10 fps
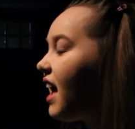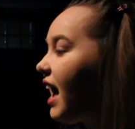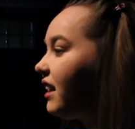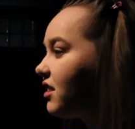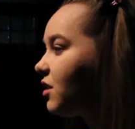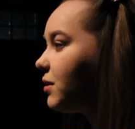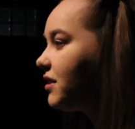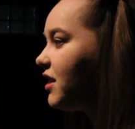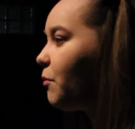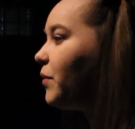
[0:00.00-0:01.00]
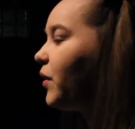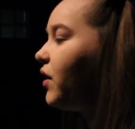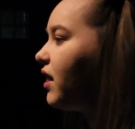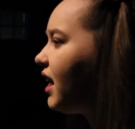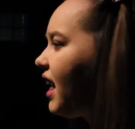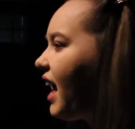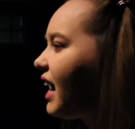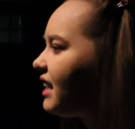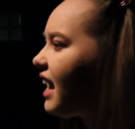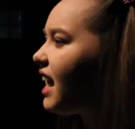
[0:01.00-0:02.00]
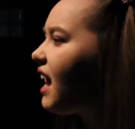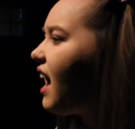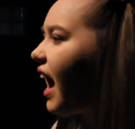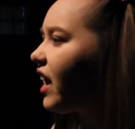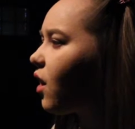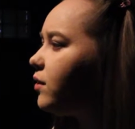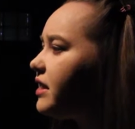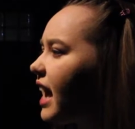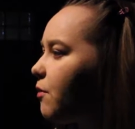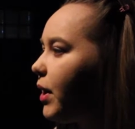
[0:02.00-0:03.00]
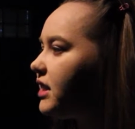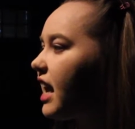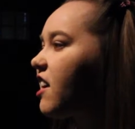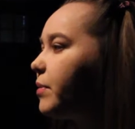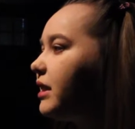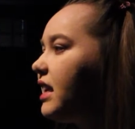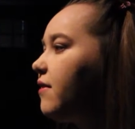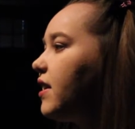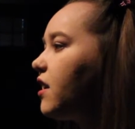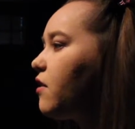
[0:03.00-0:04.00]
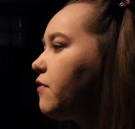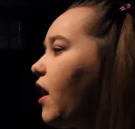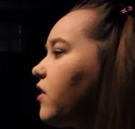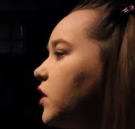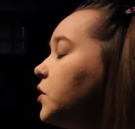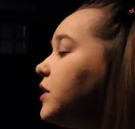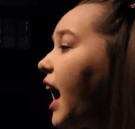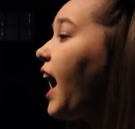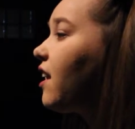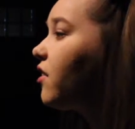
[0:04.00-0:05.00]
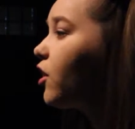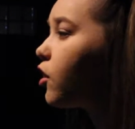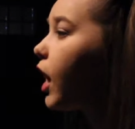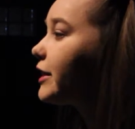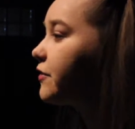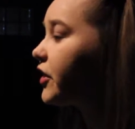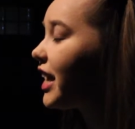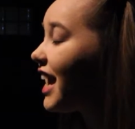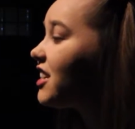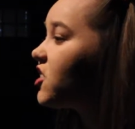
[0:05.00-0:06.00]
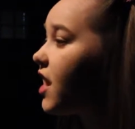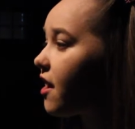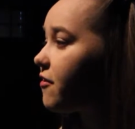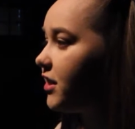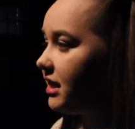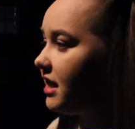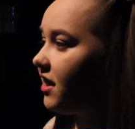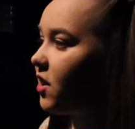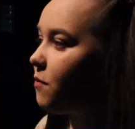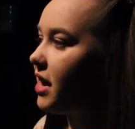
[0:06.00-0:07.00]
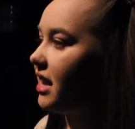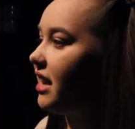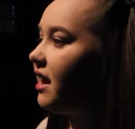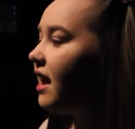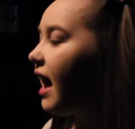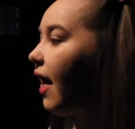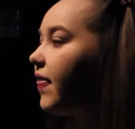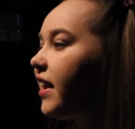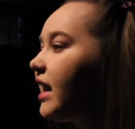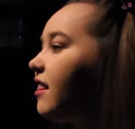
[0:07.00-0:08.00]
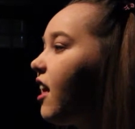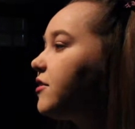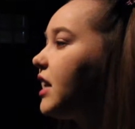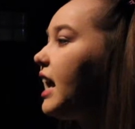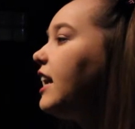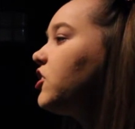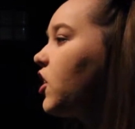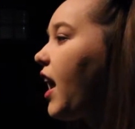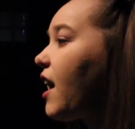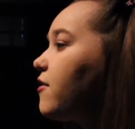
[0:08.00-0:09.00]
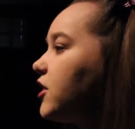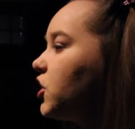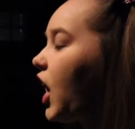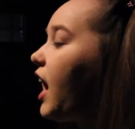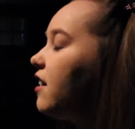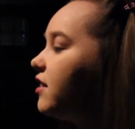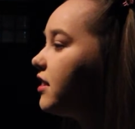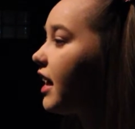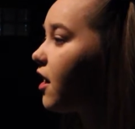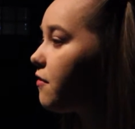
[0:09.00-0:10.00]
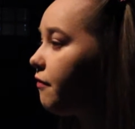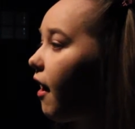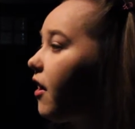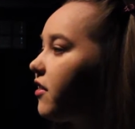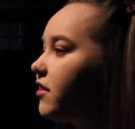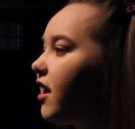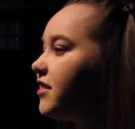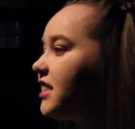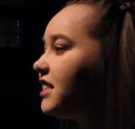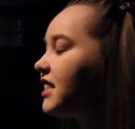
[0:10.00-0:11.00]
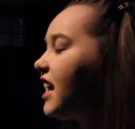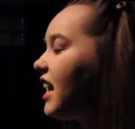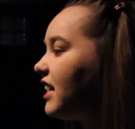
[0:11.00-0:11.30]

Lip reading: It's so simple, and yet I go day by day believing in a Father who died on the cross for each and every sin committed, and that He loves each and every child like a father loves his son.